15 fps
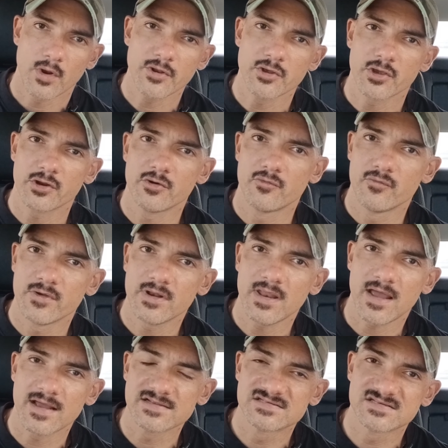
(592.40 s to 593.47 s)
what you're going to
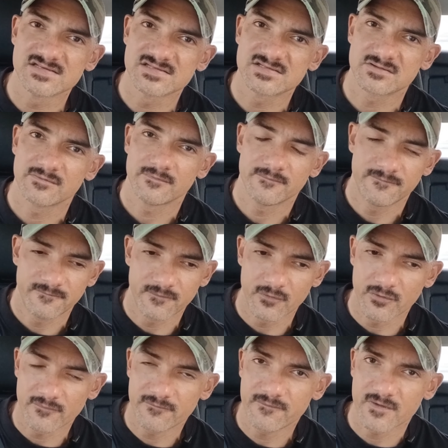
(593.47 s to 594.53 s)
realize is,
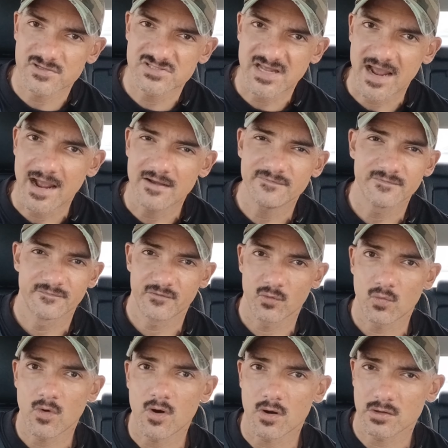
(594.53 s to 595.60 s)
for the first half
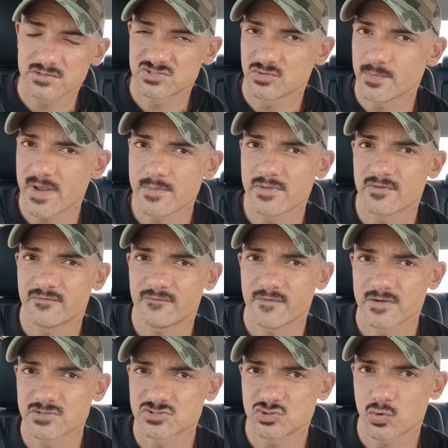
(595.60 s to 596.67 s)
of the walk, so maybe the
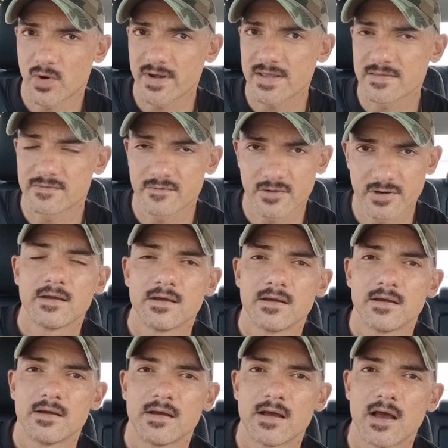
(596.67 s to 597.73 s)
first 20
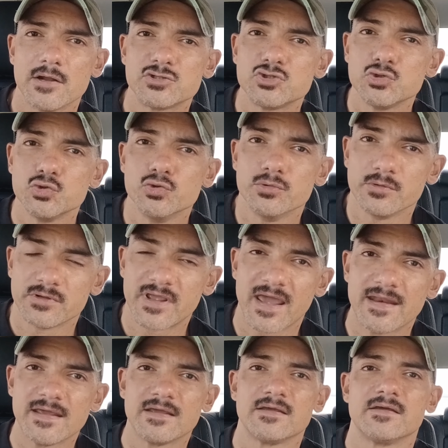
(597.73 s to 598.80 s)
attune,
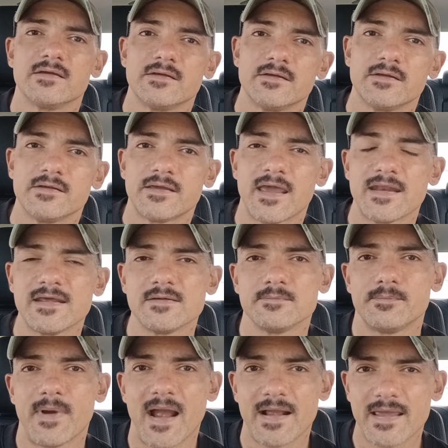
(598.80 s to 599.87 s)
getting getting